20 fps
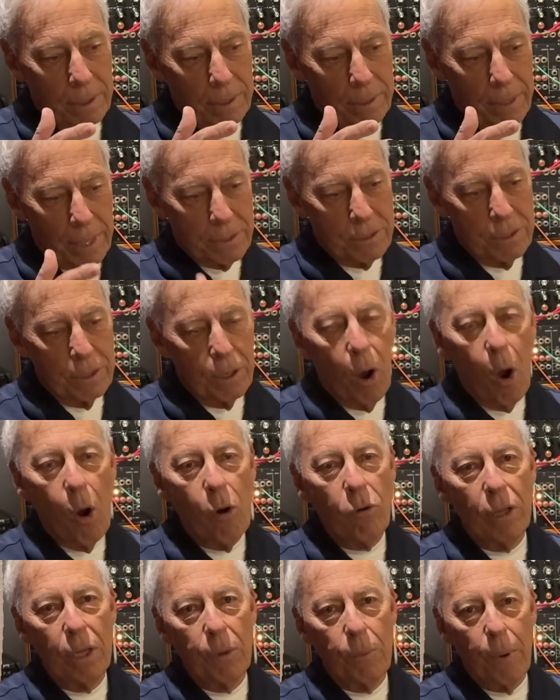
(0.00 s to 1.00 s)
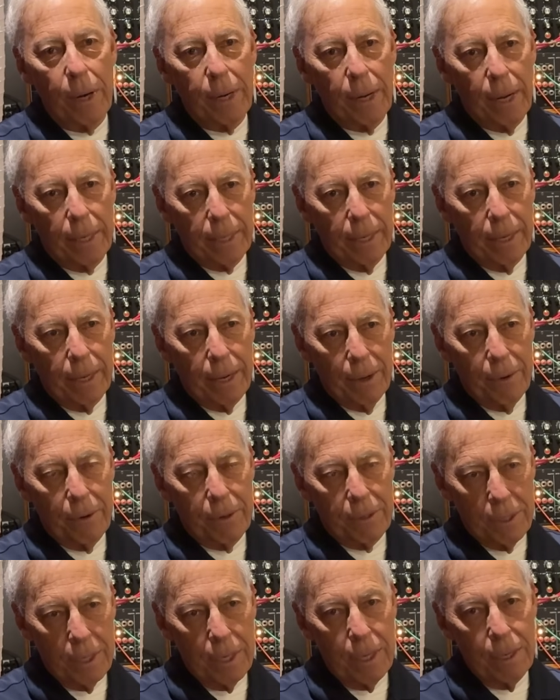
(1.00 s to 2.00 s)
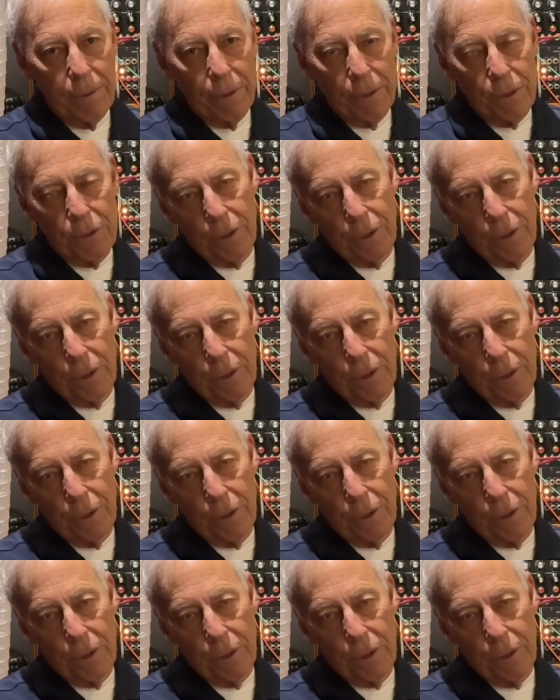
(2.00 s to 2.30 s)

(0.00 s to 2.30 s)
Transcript: that's the only way I can guarantee that